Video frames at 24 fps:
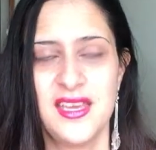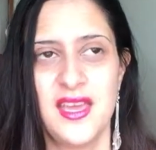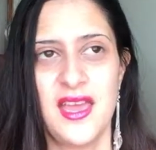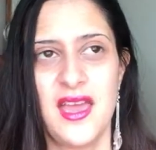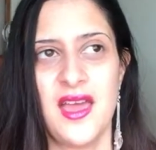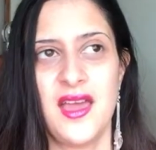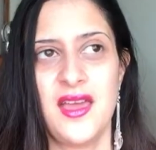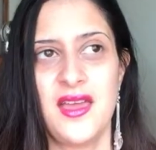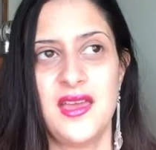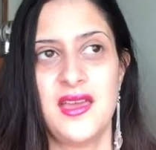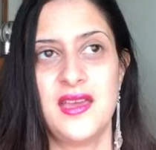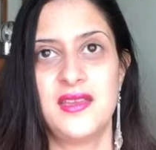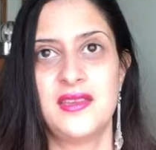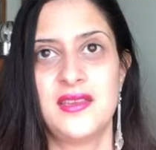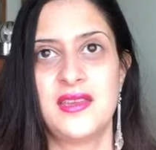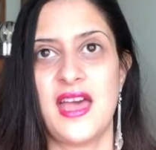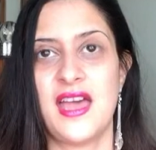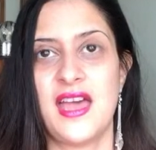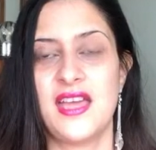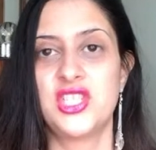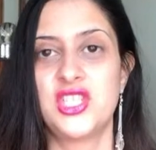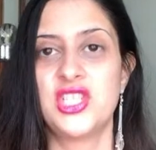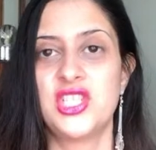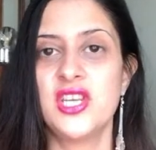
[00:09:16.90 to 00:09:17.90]
And I
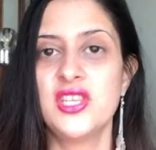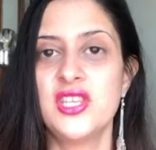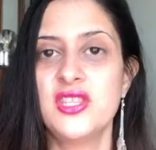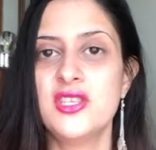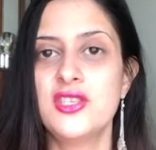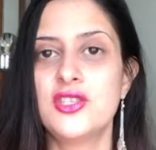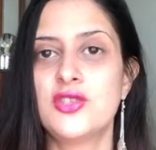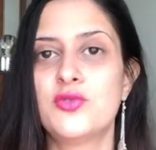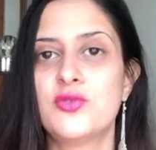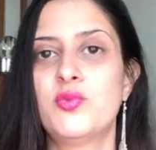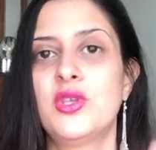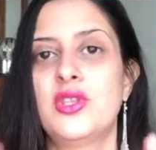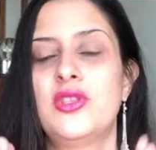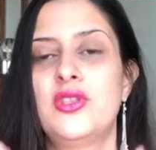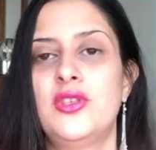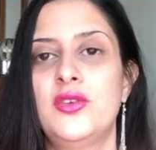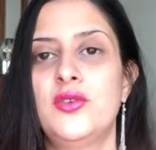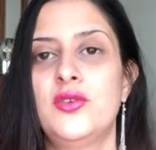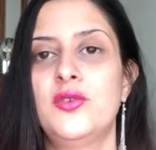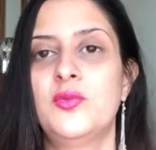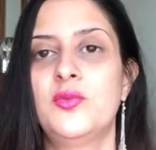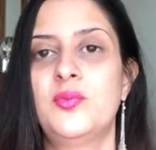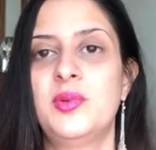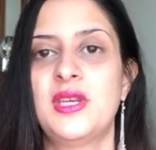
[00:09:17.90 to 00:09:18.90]
share this with
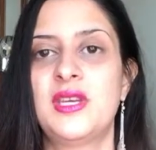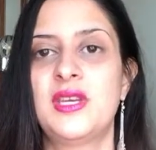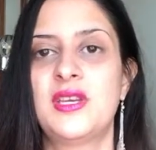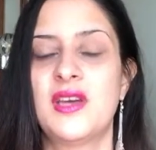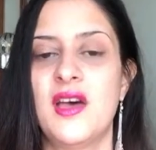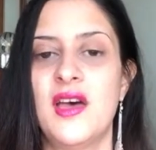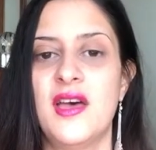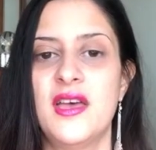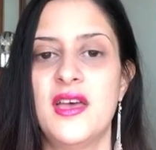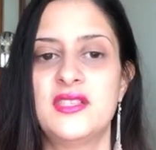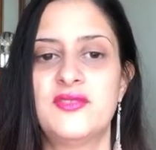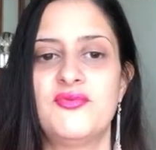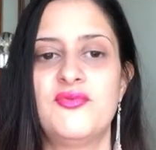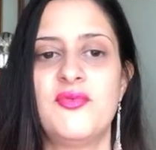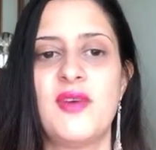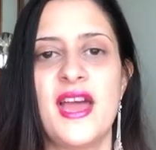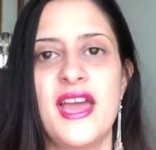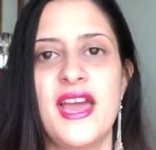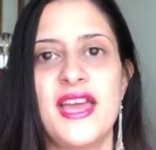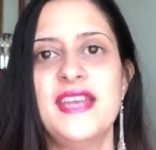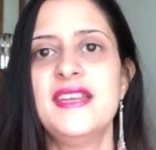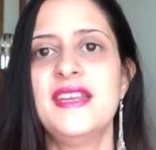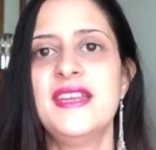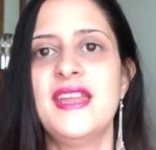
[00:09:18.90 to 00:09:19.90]
you because
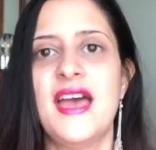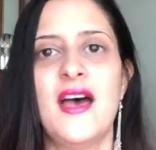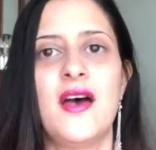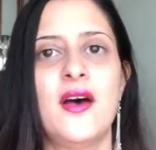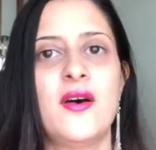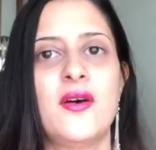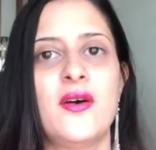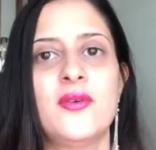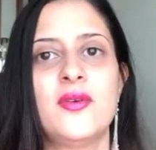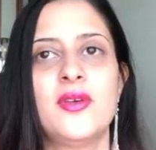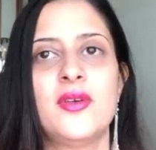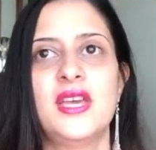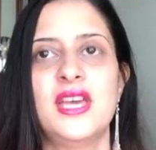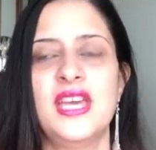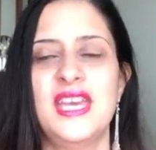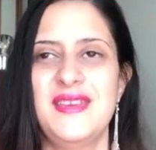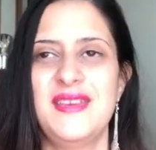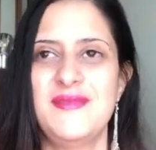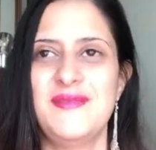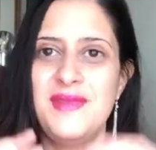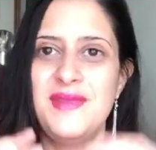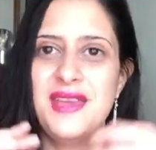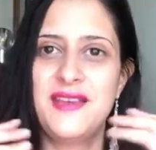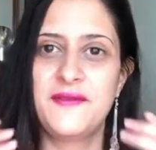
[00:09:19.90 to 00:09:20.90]
right now it
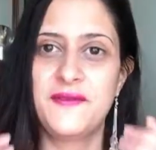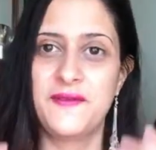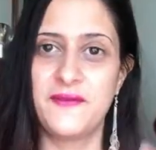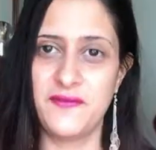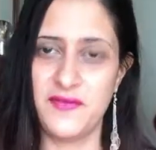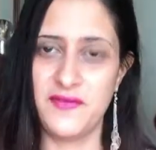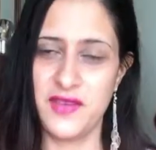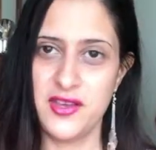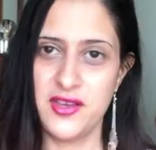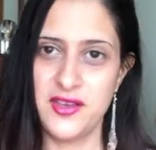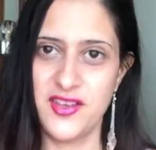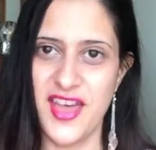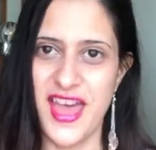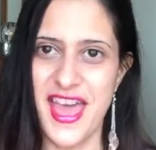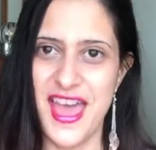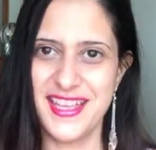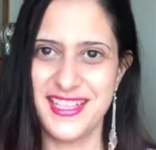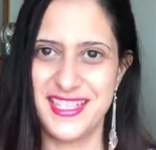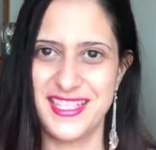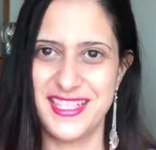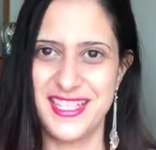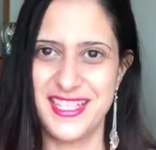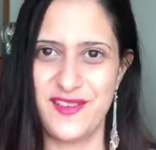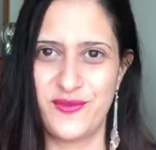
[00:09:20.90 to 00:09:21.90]
may feel
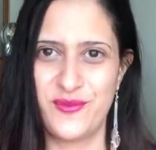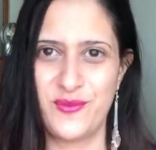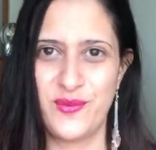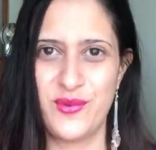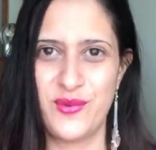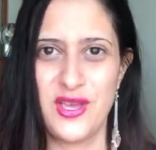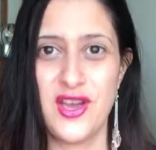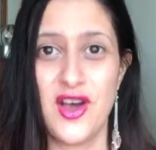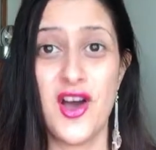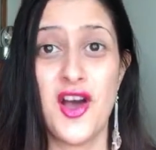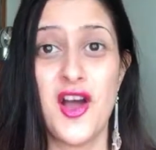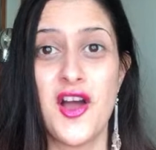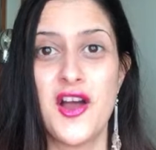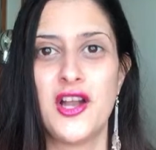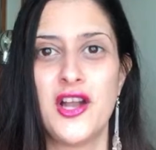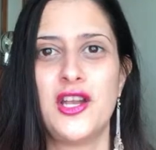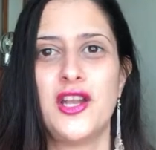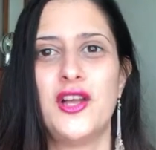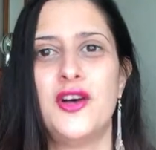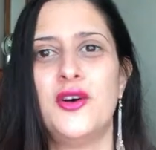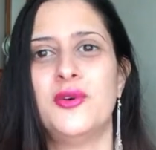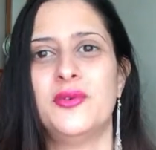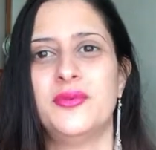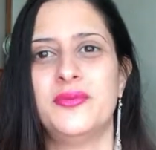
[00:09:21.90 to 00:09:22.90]
as if we are
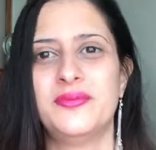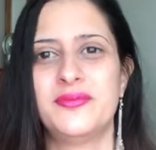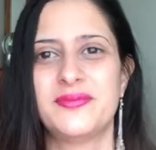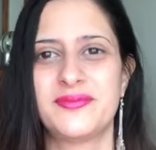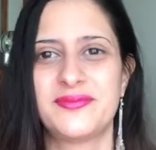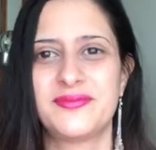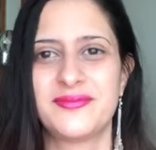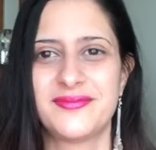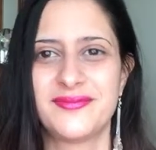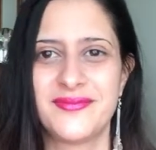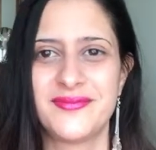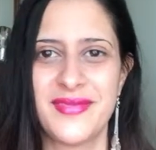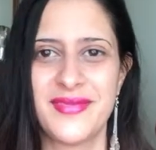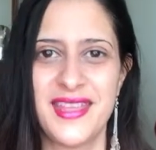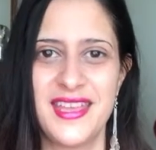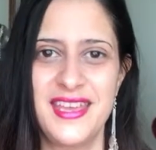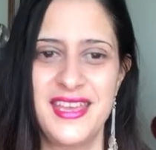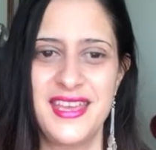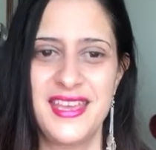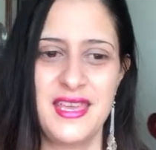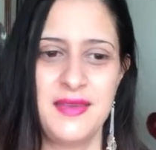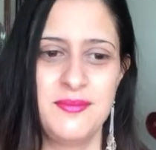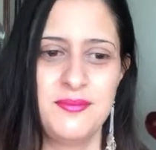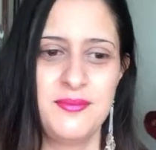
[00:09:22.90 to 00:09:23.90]
alone.
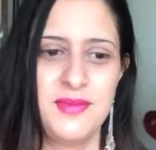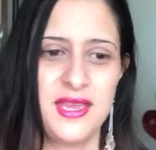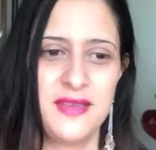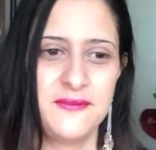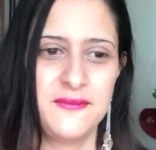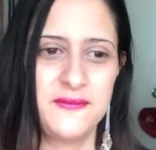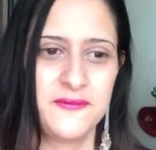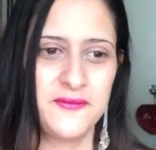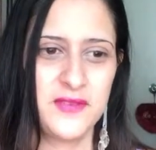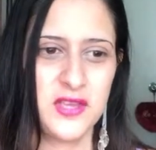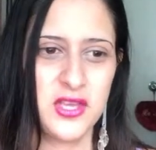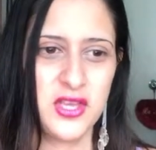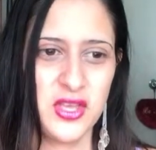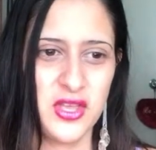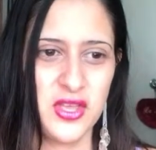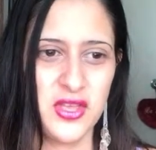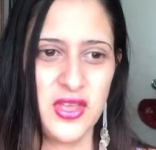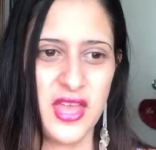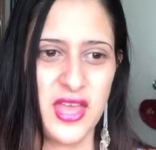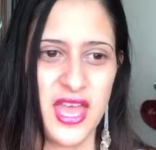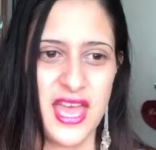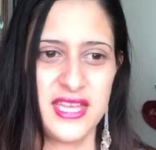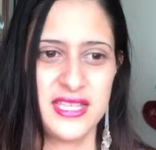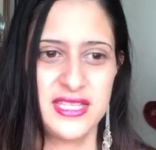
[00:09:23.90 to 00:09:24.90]
It may
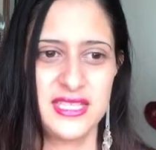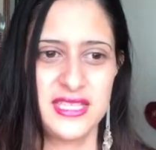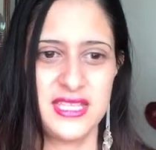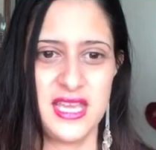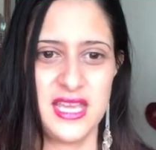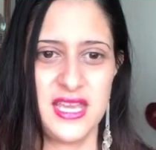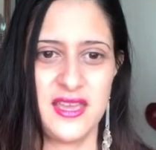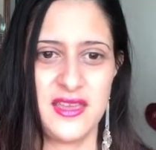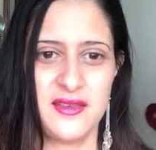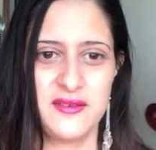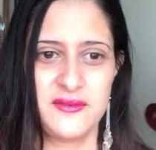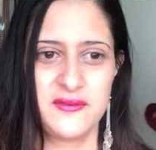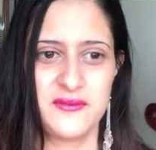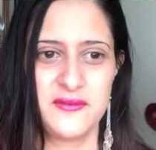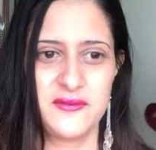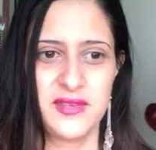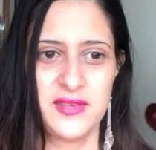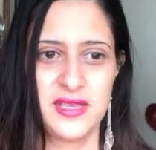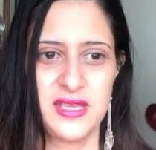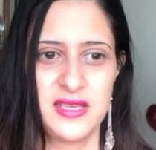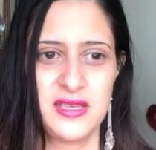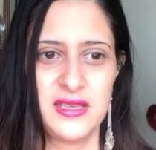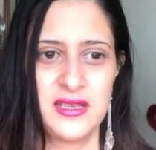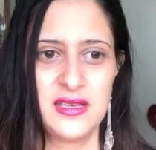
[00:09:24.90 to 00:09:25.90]
feel as if
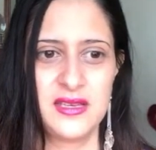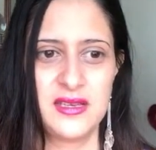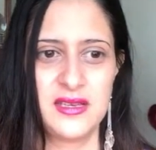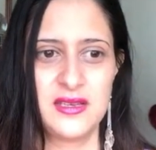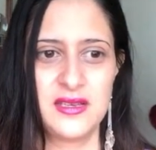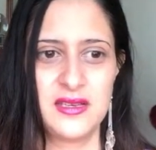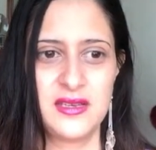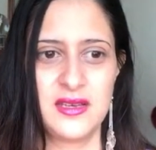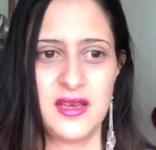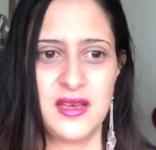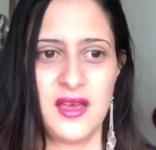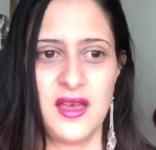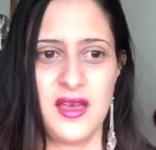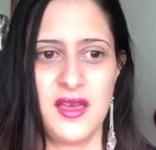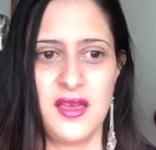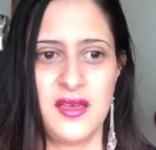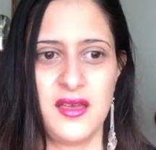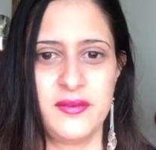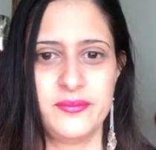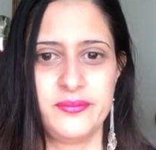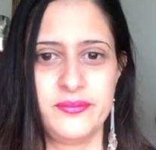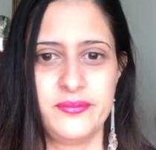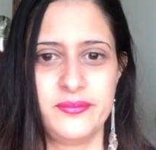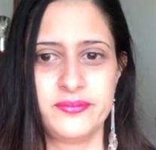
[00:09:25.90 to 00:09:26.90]

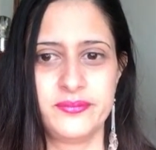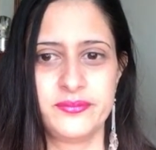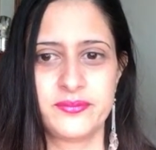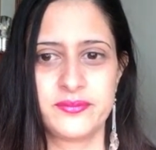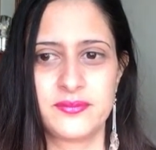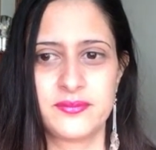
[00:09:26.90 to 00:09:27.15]
um,